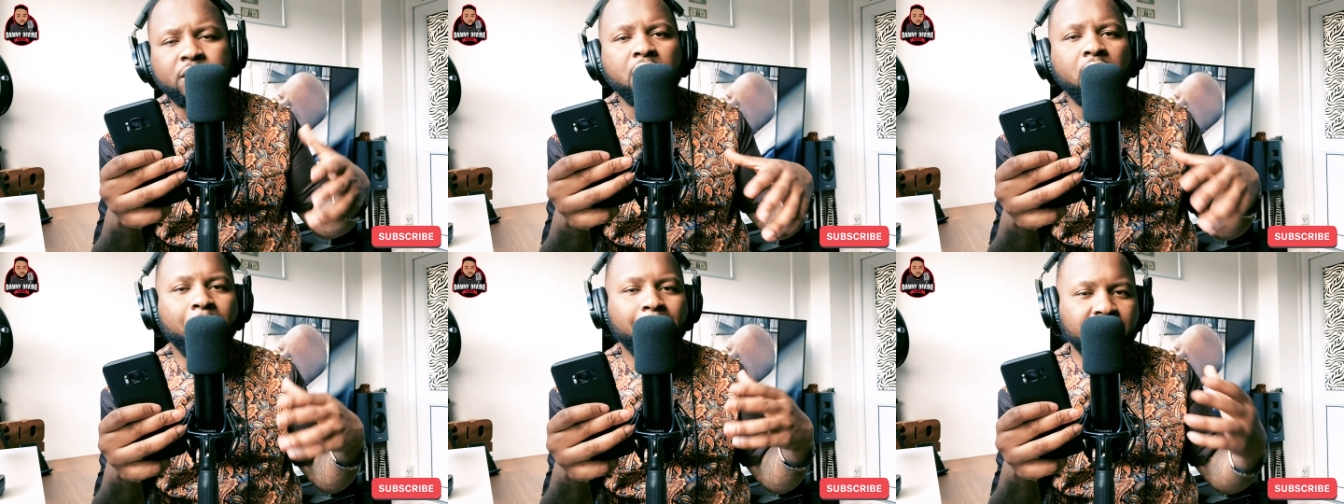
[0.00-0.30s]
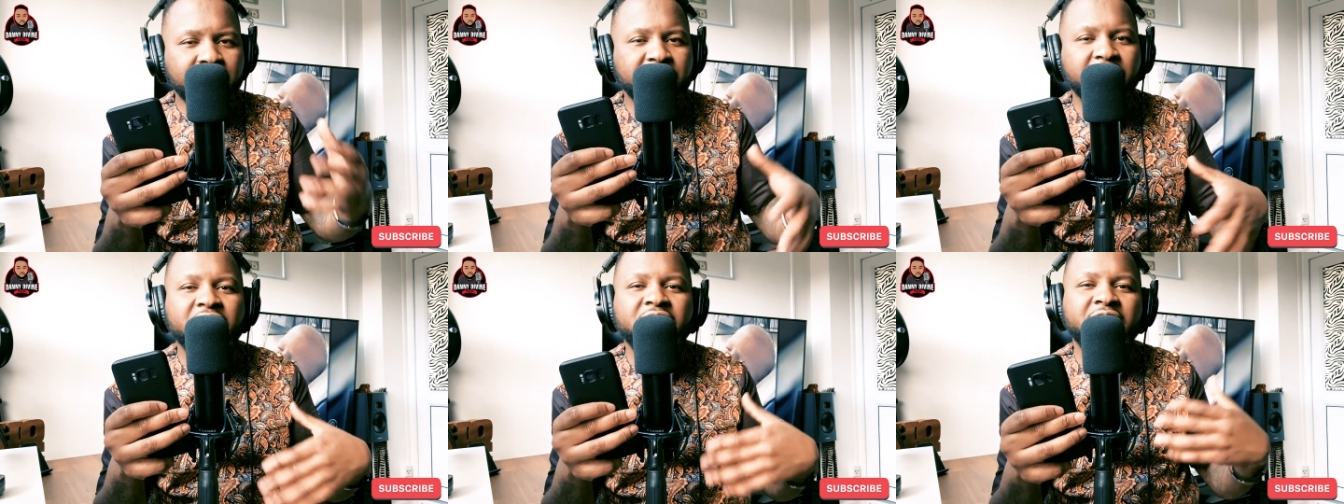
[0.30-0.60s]

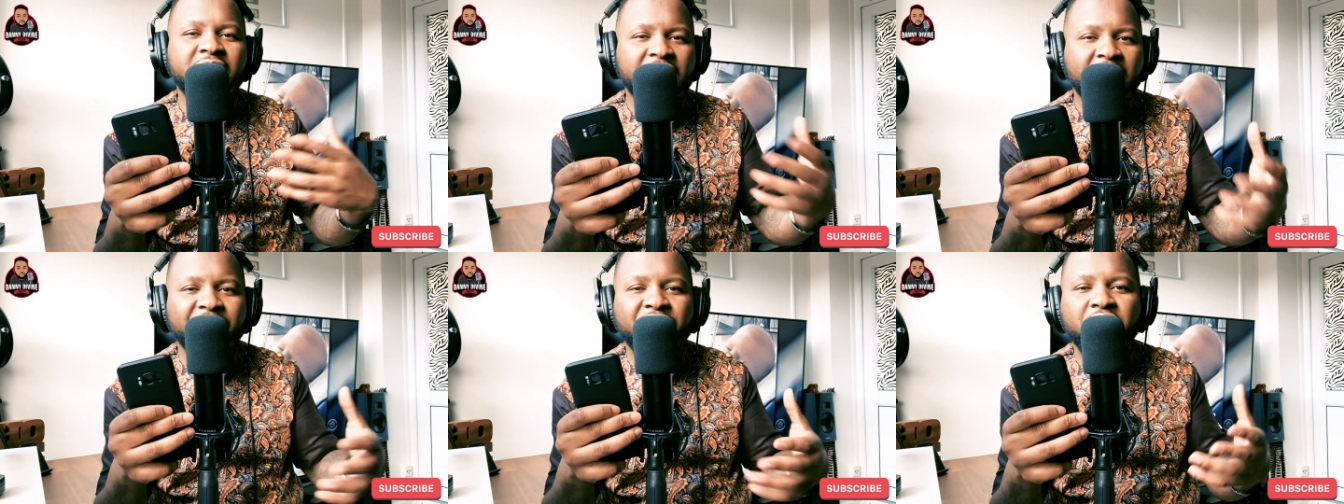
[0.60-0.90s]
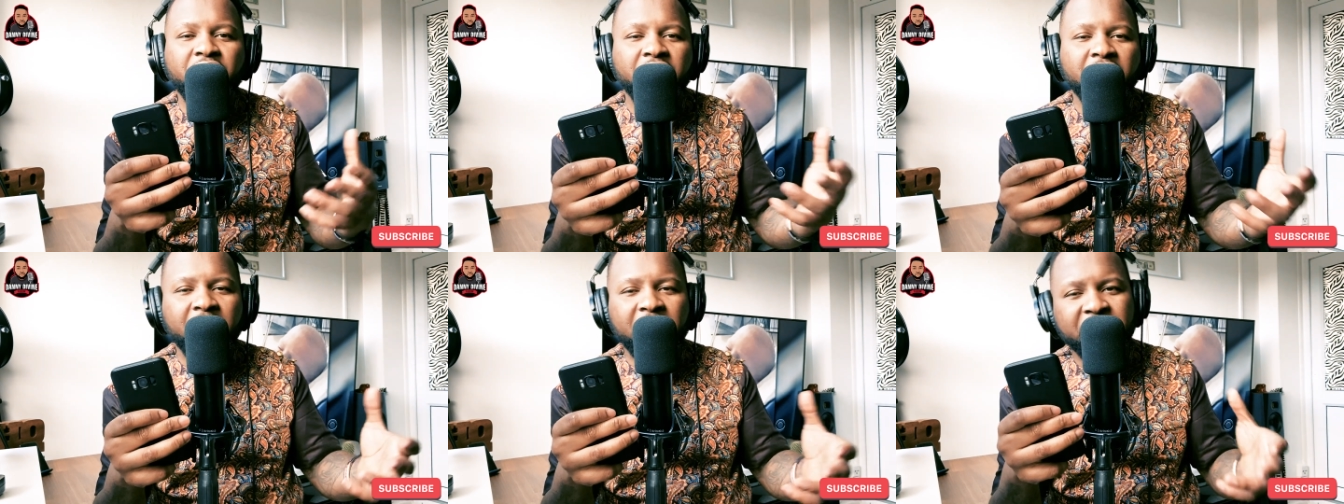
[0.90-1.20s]
but just to give
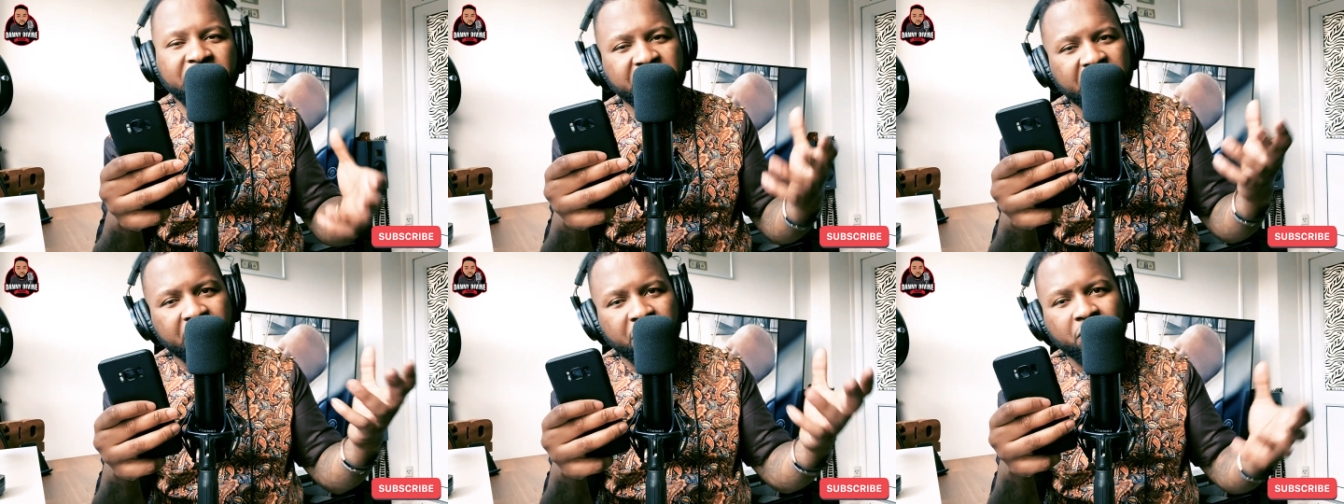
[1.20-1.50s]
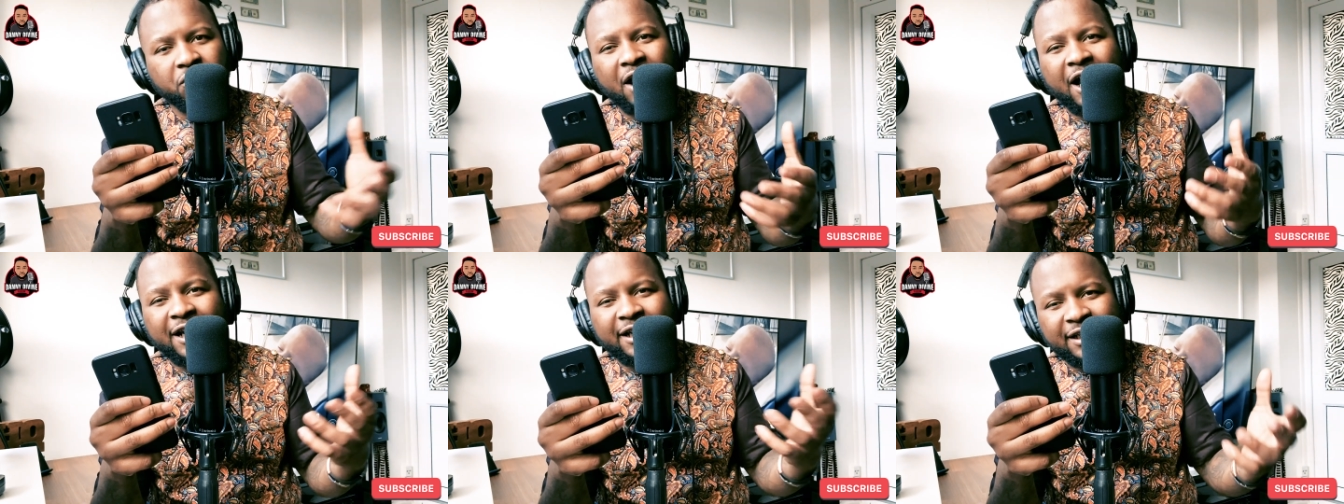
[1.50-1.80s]
you a
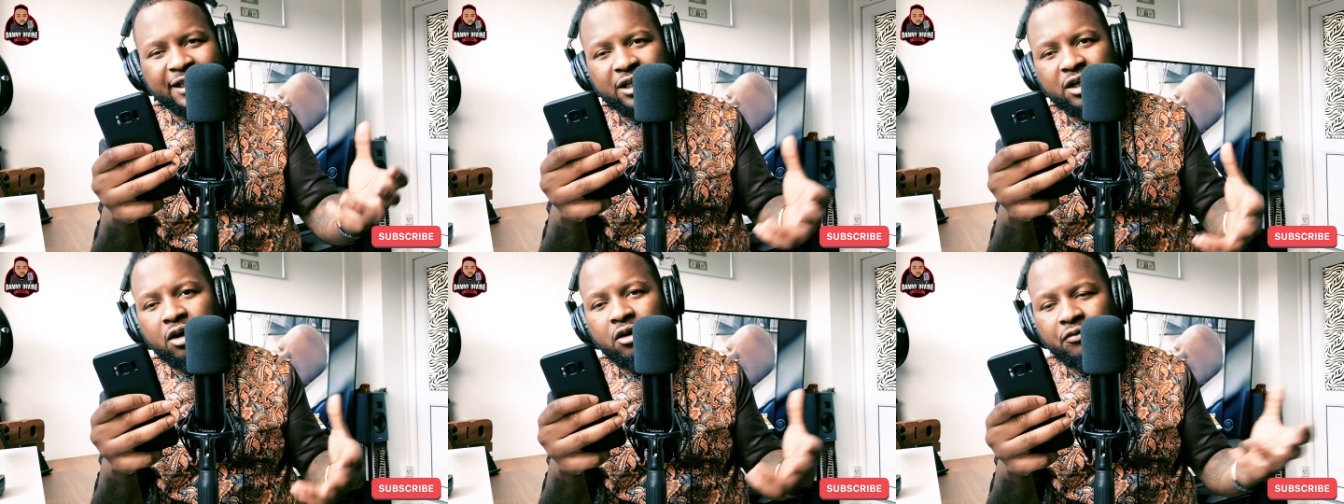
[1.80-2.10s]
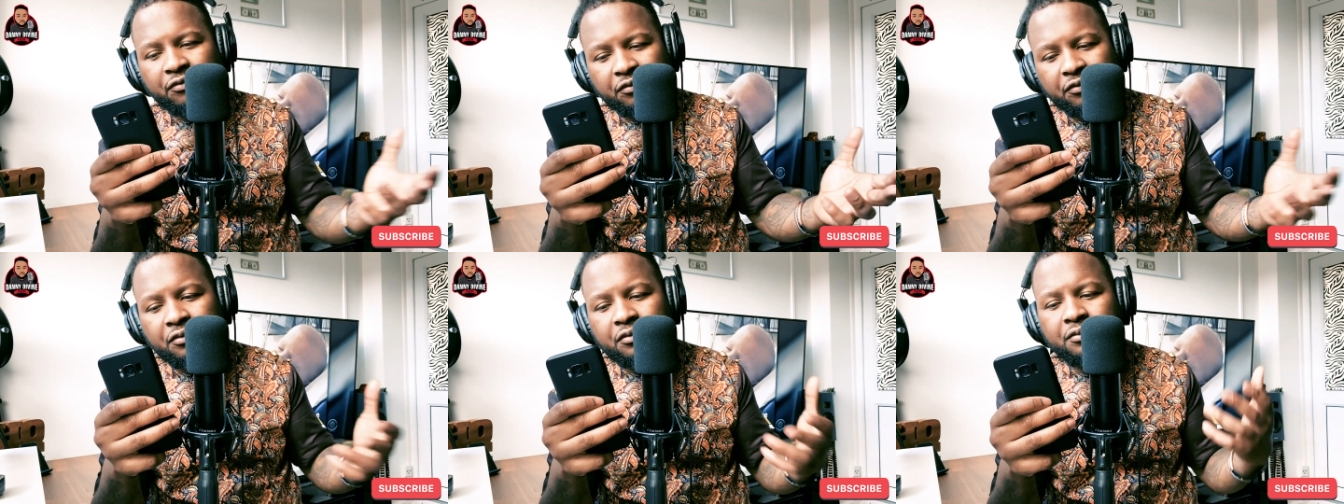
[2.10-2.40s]
general idea
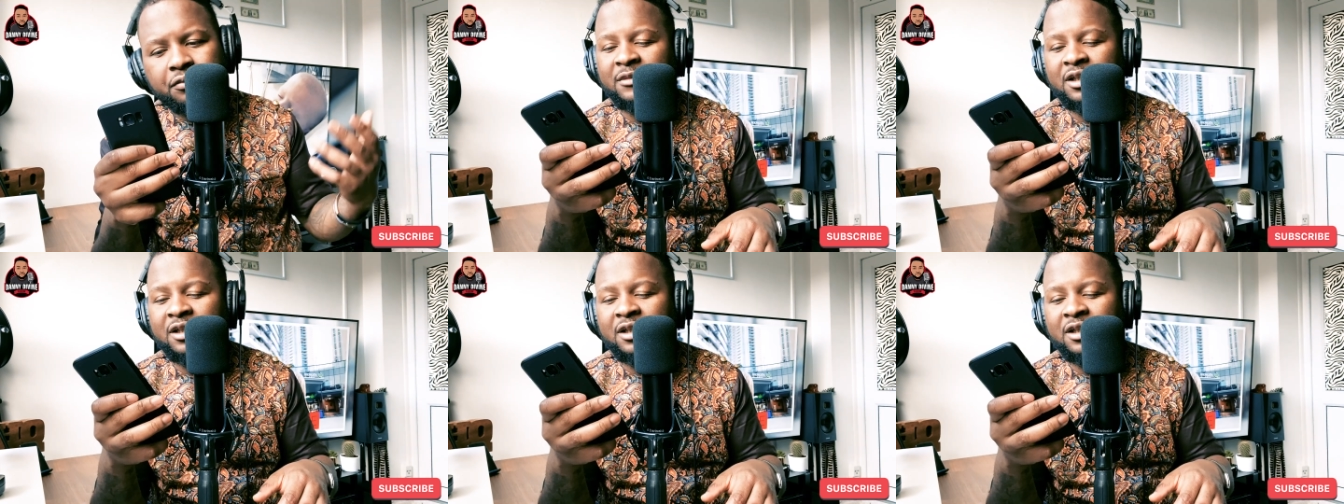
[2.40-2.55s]
of,